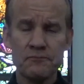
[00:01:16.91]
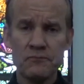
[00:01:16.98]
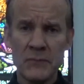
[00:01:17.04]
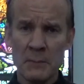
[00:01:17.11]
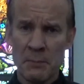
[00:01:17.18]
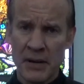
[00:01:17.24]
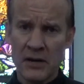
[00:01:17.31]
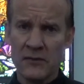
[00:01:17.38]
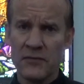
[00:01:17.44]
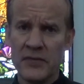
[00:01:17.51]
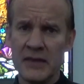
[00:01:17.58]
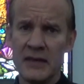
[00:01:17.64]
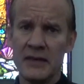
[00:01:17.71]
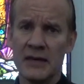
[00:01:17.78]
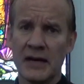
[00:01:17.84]
And part of
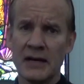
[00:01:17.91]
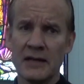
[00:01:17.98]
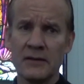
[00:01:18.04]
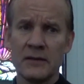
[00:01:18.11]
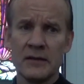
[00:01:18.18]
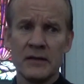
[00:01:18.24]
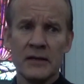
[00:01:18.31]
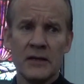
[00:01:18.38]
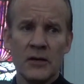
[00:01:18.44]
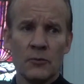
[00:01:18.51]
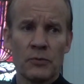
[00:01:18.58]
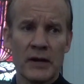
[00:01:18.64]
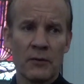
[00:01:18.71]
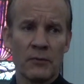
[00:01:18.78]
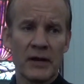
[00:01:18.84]
the
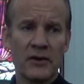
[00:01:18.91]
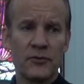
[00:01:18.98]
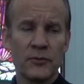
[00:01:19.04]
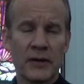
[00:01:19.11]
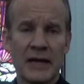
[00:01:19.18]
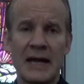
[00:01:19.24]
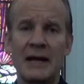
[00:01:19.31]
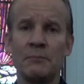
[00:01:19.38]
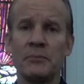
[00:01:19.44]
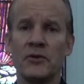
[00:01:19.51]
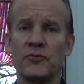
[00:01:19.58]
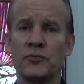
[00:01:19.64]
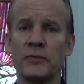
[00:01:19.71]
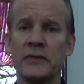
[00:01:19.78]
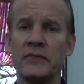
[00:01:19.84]
what I wanted to
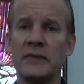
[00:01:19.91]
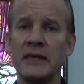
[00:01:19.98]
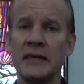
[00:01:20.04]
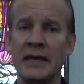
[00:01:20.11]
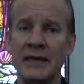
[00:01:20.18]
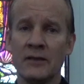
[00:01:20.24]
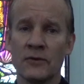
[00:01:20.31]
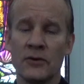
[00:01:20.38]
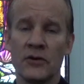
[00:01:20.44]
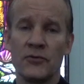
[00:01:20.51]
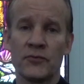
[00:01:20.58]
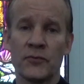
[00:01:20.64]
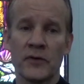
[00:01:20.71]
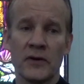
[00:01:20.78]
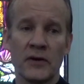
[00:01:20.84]
accomplish with the e-learnings
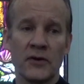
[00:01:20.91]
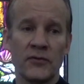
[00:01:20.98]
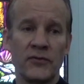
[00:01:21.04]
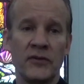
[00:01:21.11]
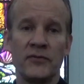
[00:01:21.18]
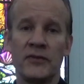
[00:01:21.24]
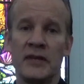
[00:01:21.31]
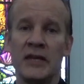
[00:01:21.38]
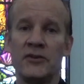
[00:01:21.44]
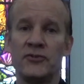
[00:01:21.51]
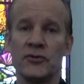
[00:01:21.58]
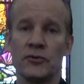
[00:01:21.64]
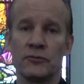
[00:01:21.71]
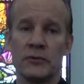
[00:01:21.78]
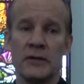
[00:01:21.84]
for our CCD
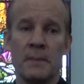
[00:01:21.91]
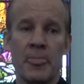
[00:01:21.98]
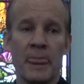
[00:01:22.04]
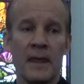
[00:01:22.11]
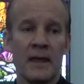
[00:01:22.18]
children,